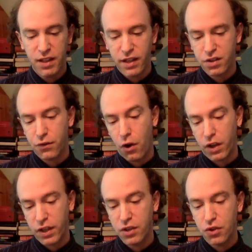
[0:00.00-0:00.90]
lest
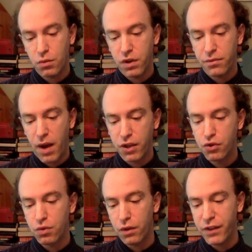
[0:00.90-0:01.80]
falling into one of my
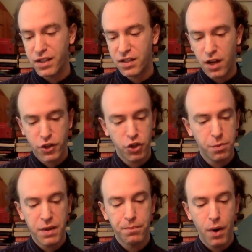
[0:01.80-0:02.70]
usual fits, I
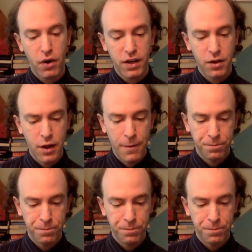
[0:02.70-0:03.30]
should be buried